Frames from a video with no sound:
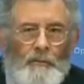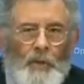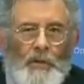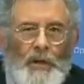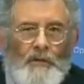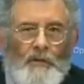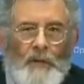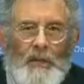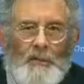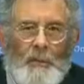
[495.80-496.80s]
The United
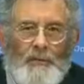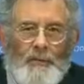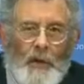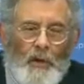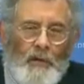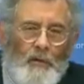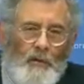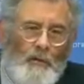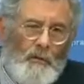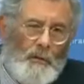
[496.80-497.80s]
States
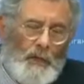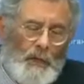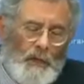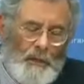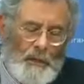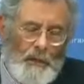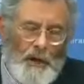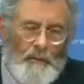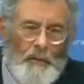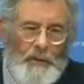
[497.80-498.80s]
prefers a
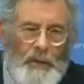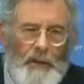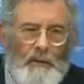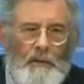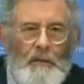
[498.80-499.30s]
government that